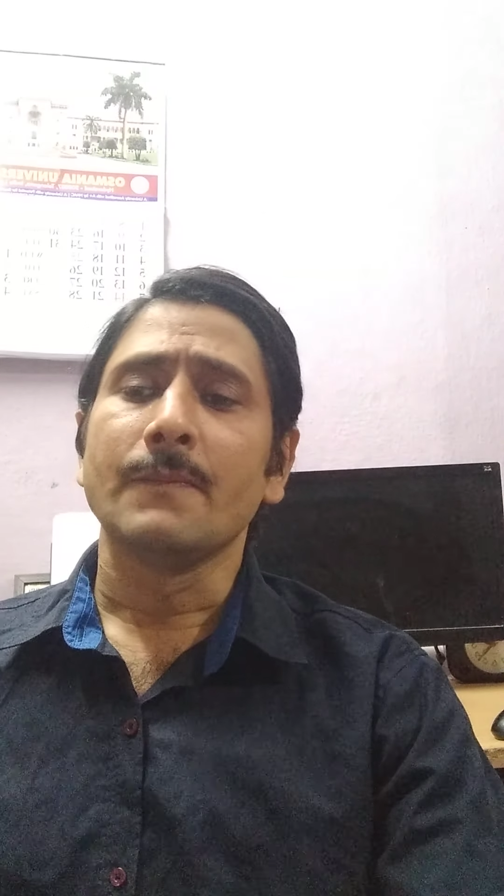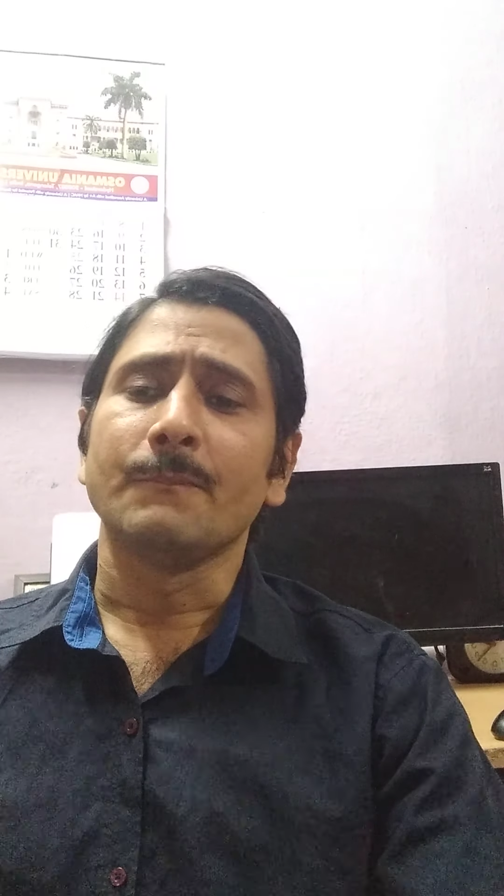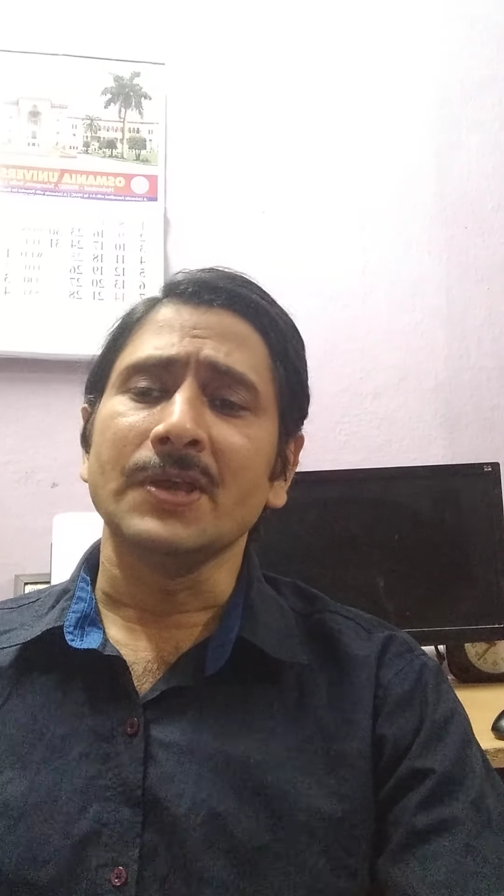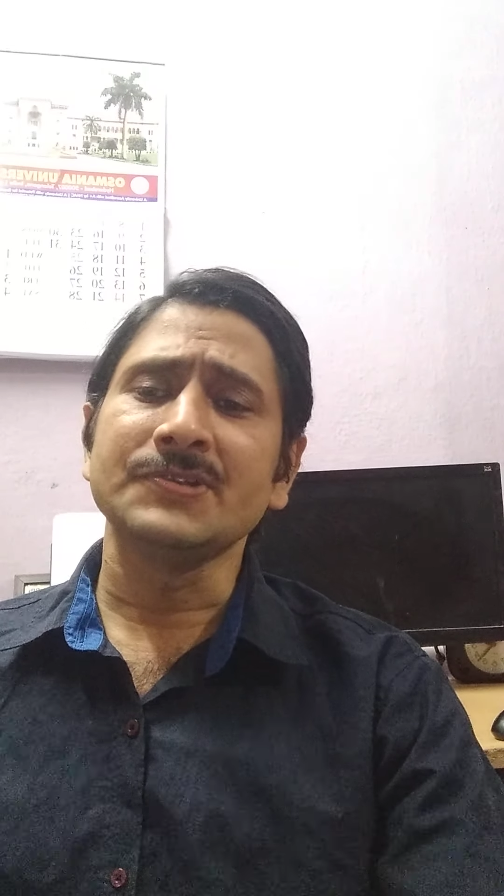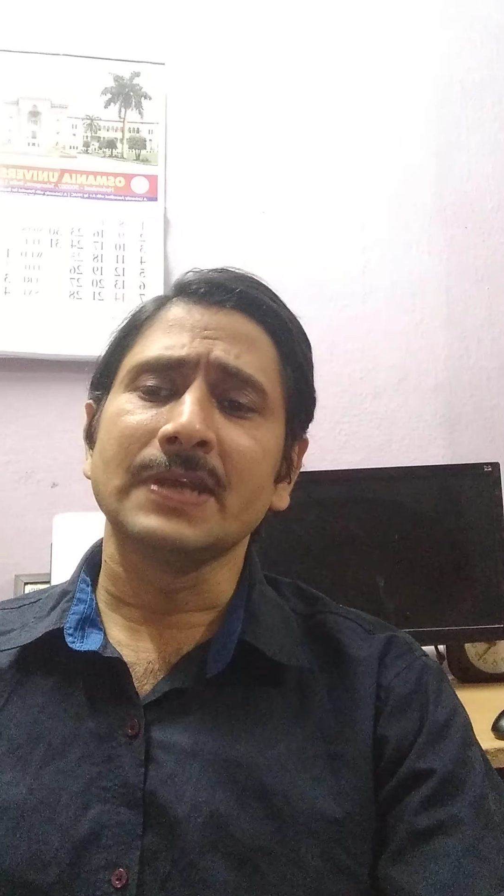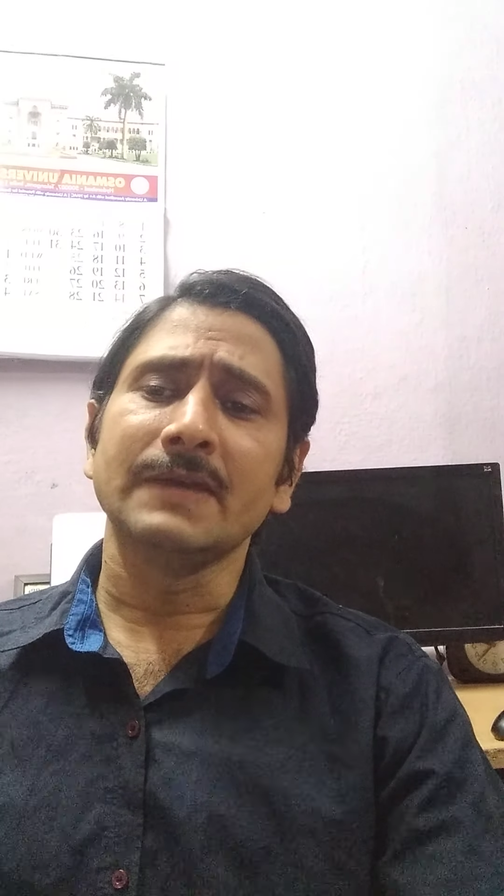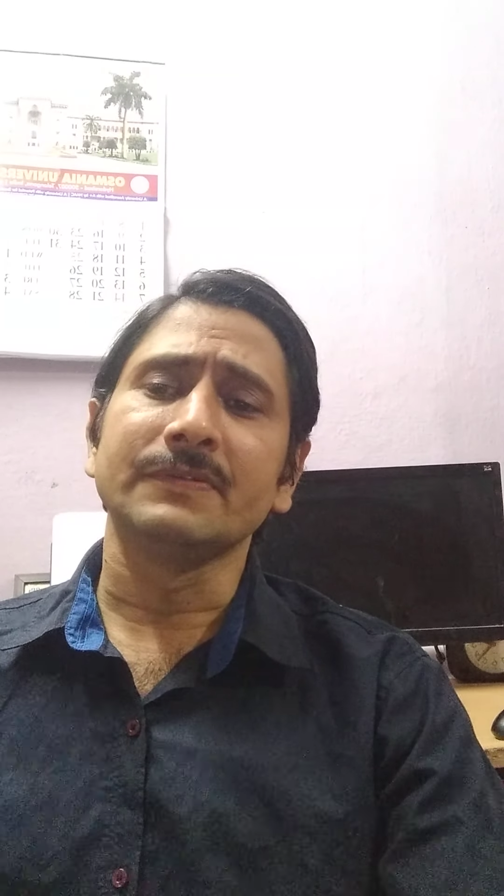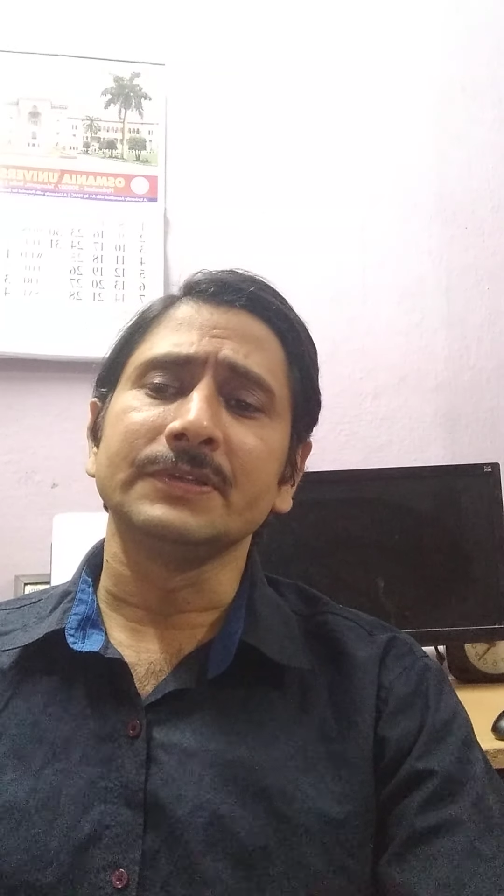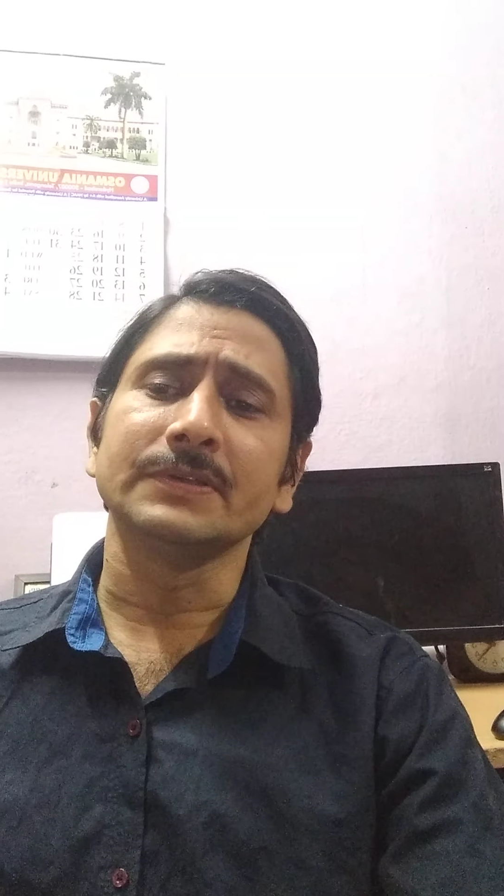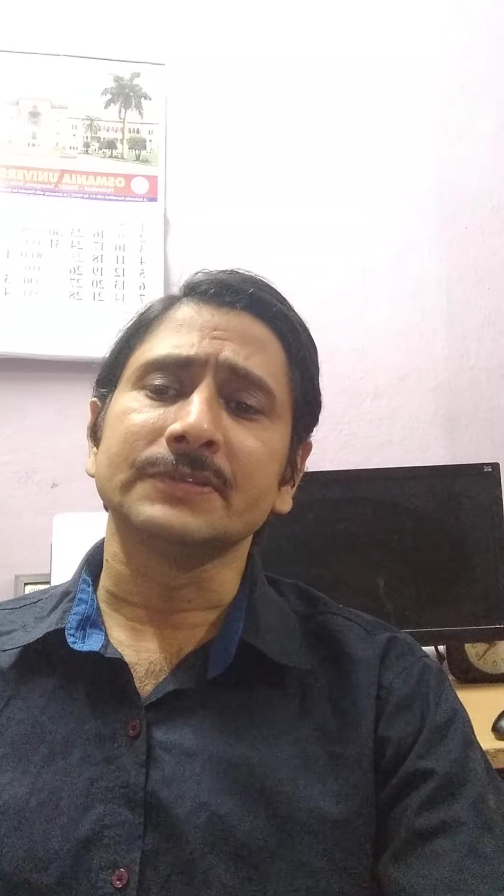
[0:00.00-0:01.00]
must
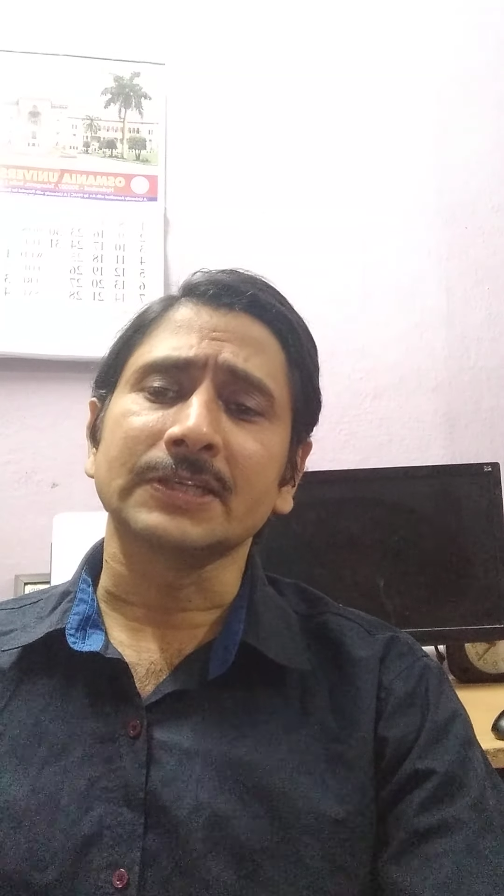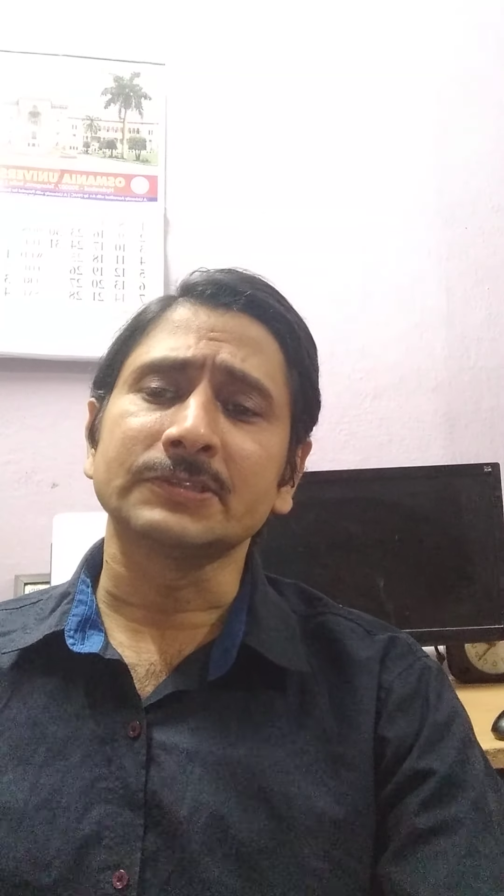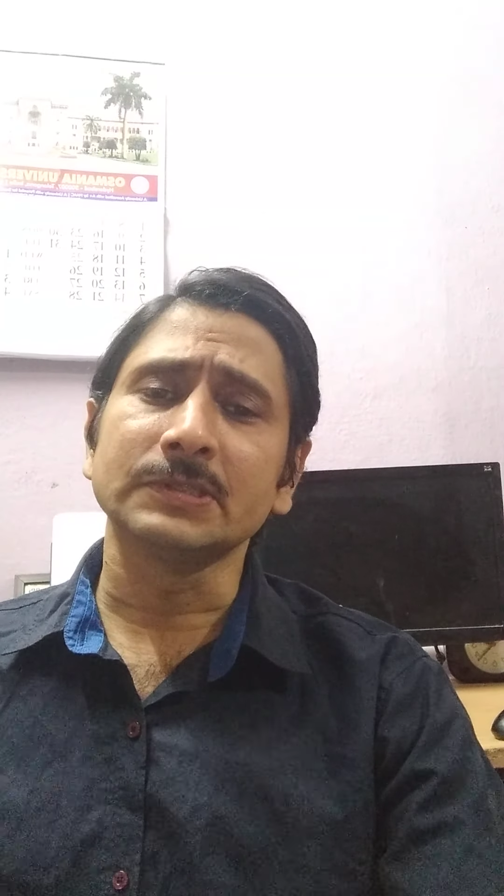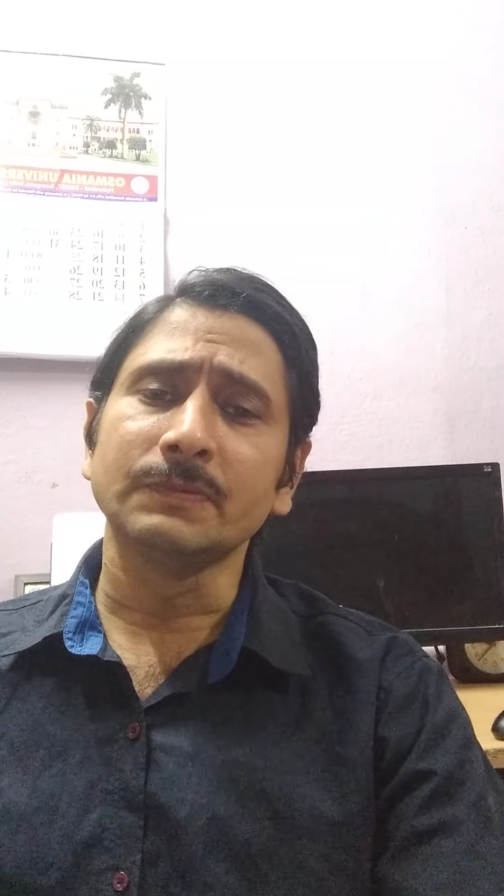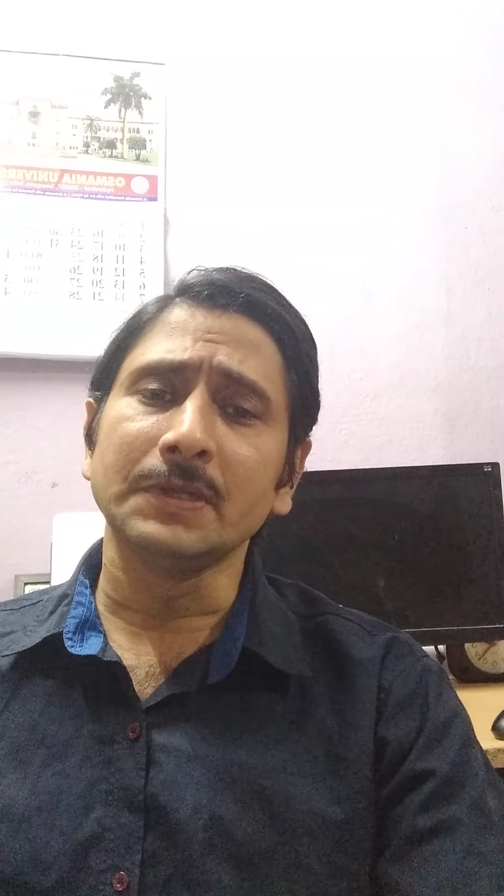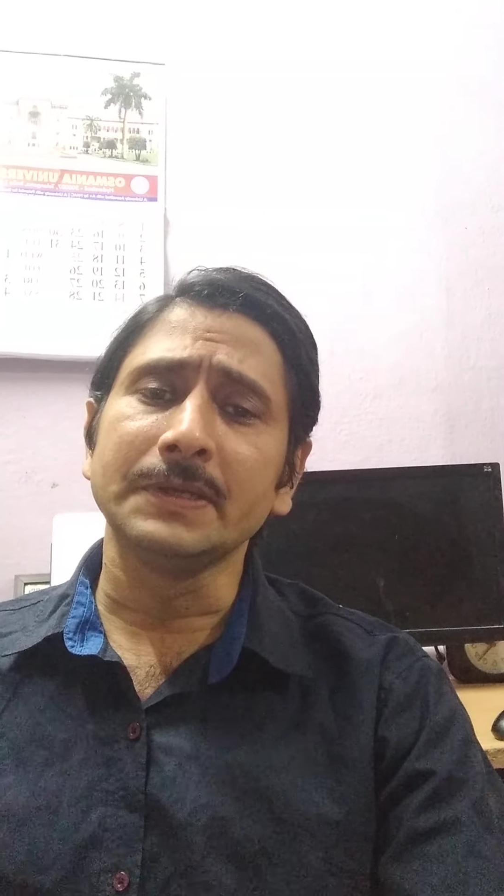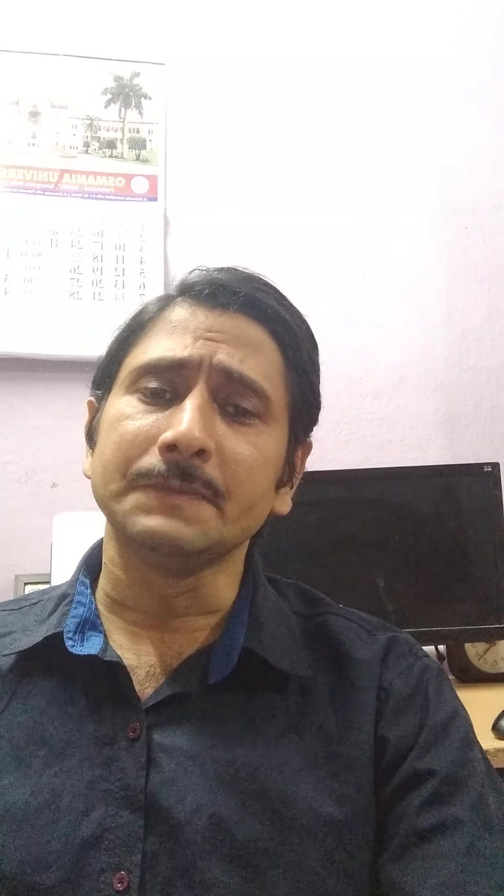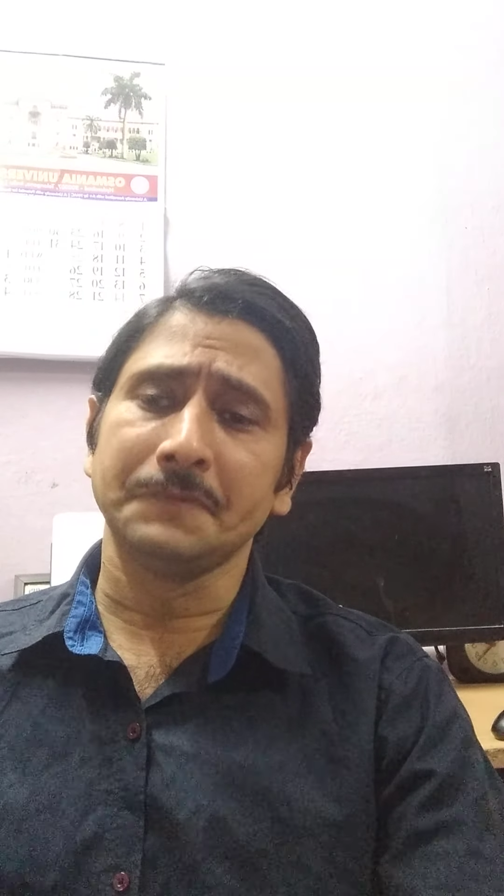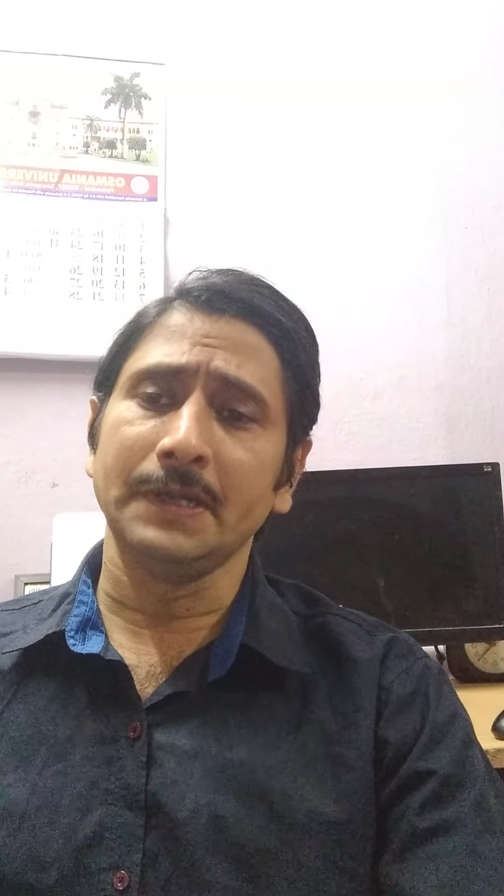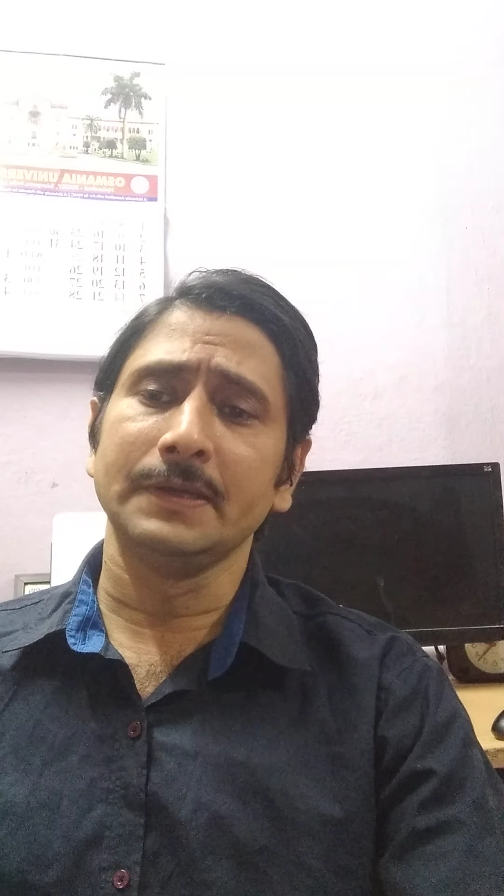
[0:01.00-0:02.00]
have successfully
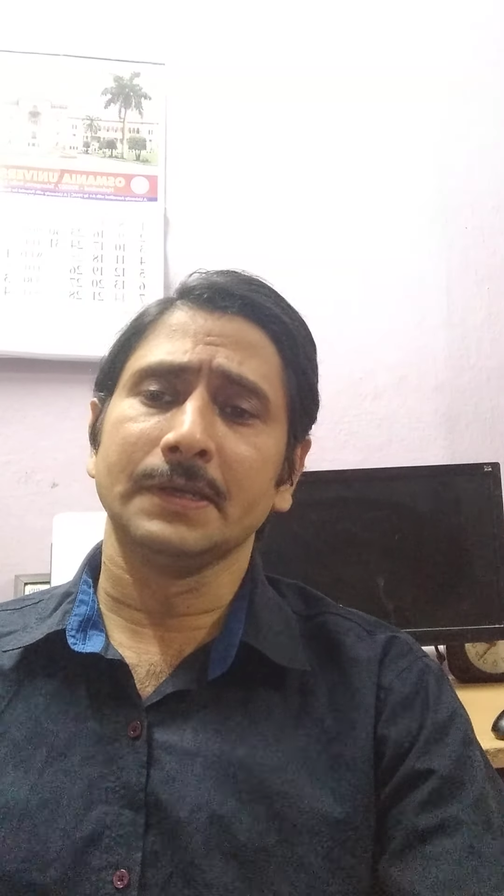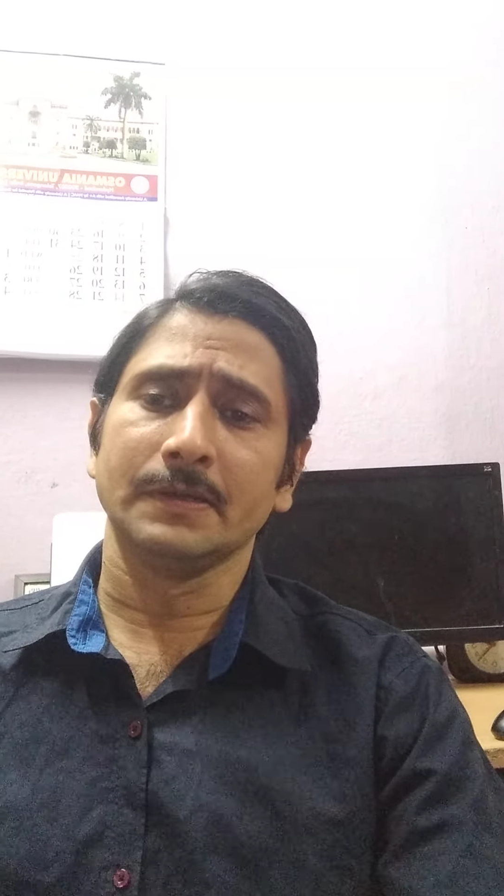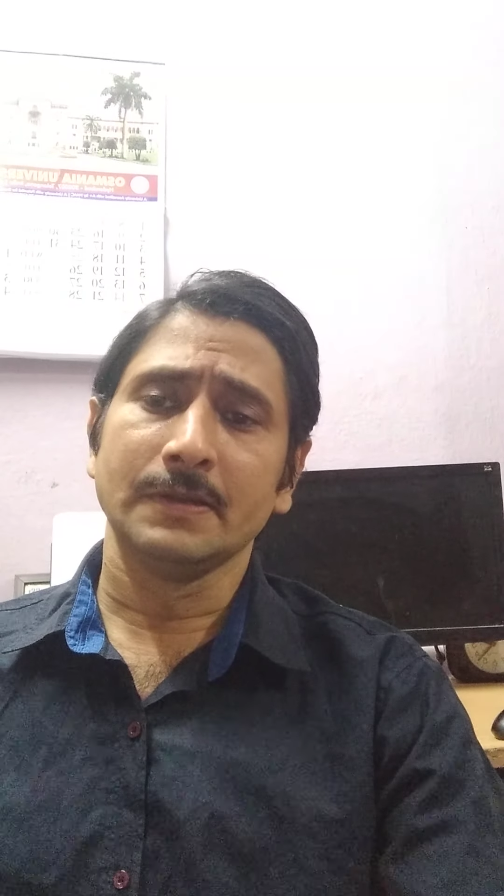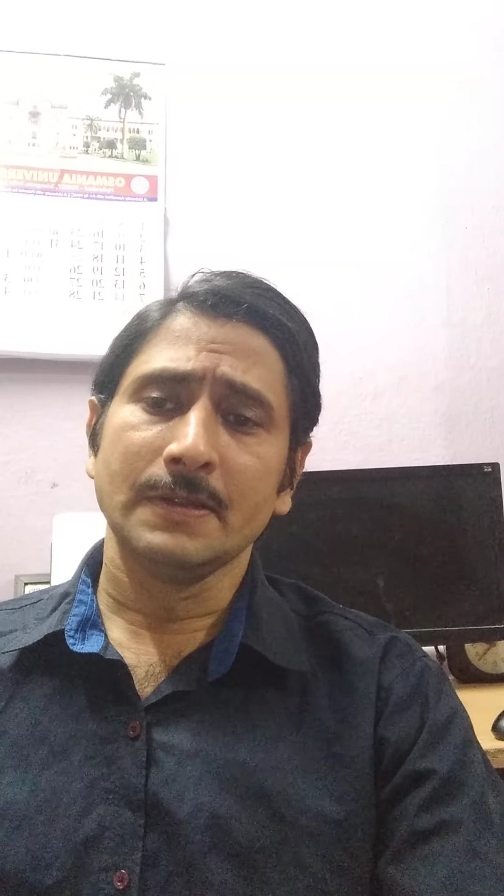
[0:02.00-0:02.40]
defended